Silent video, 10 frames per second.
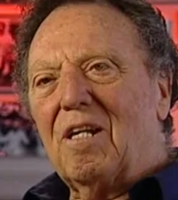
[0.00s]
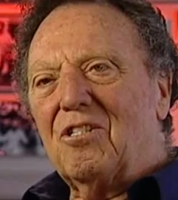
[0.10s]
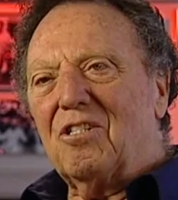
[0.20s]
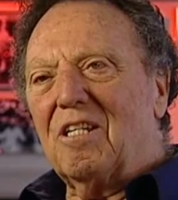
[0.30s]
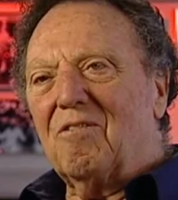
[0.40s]

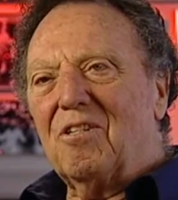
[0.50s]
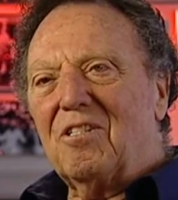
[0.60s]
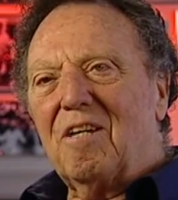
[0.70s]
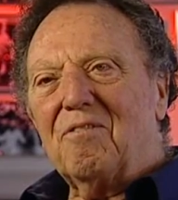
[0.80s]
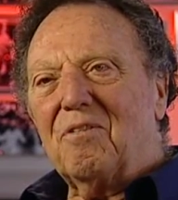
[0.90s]
credit
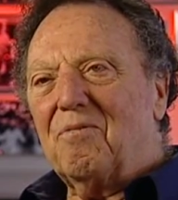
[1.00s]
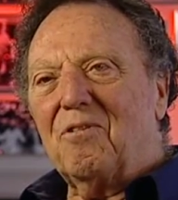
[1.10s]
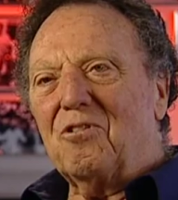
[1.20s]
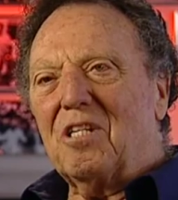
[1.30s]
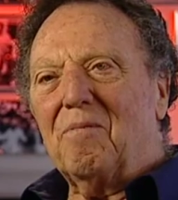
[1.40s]
sequence, that was the
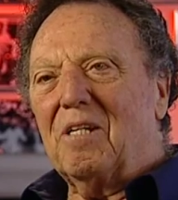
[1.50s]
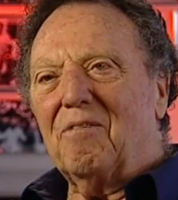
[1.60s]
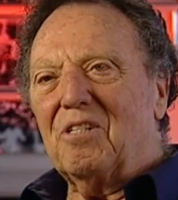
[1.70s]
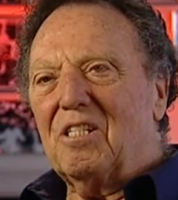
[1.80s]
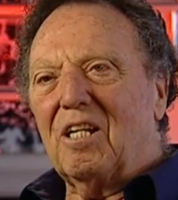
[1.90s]
first time
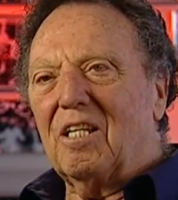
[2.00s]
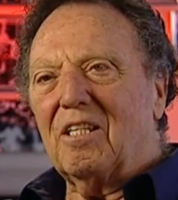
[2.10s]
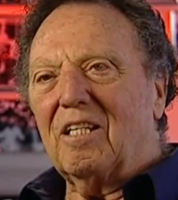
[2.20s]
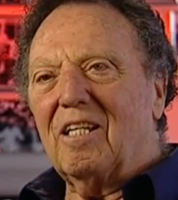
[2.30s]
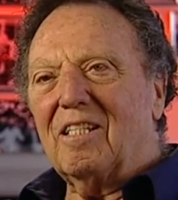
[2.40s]
I'd ever done
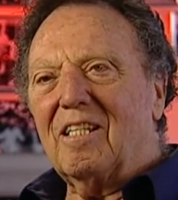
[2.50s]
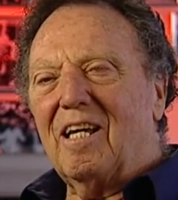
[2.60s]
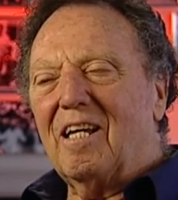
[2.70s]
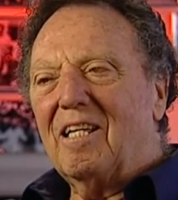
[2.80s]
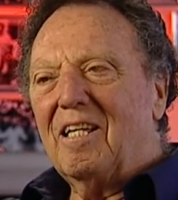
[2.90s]
anything like
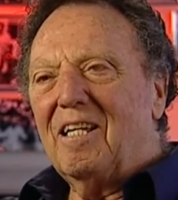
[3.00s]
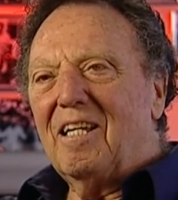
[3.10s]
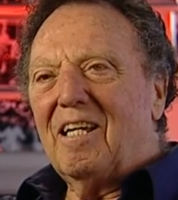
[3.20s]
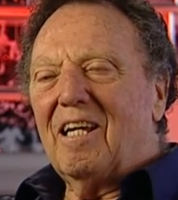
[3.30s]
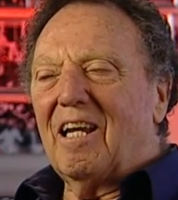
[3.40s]
that.
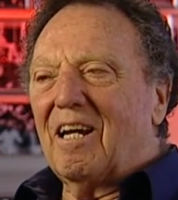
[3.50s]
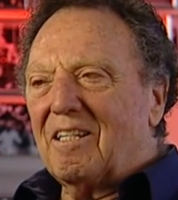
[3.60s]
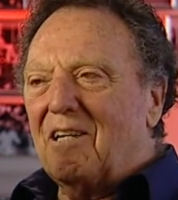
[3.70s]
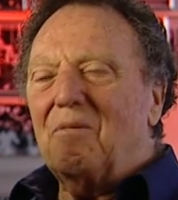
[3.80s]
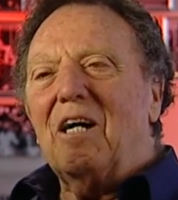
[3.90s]
And
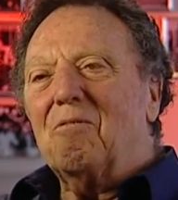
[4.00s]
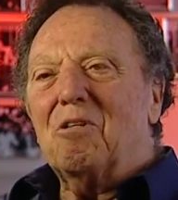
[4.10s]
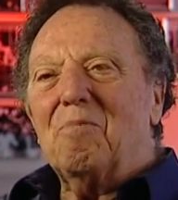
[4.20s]
I'd come on